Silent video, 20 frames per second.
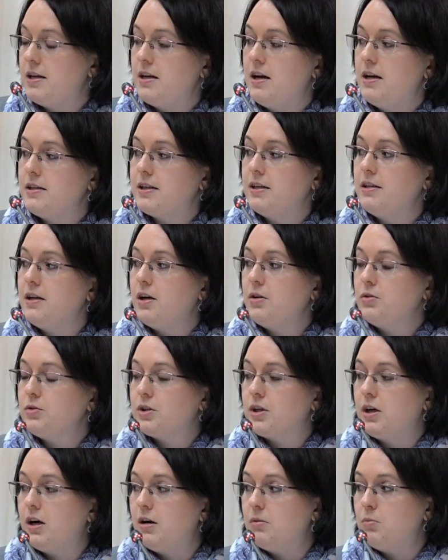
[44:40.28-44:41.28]
as an
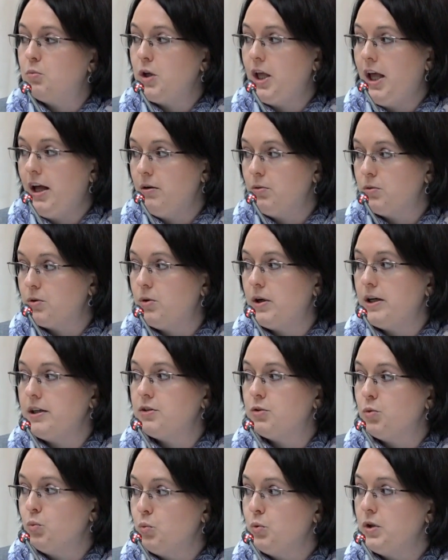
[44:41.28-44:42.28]
outcome, we have
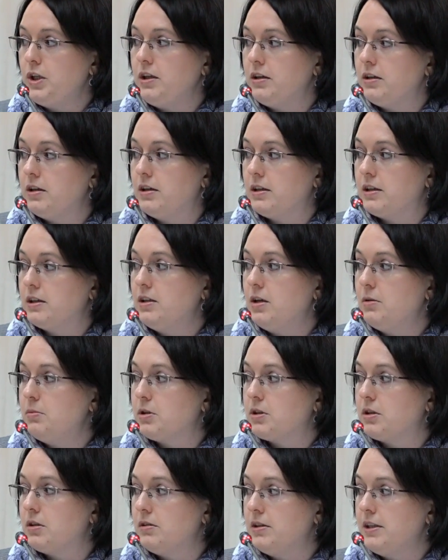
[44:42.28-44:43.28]
quite weak
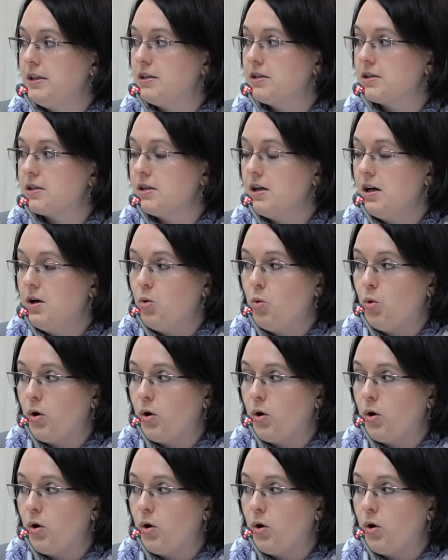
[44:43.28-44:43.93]
economic links,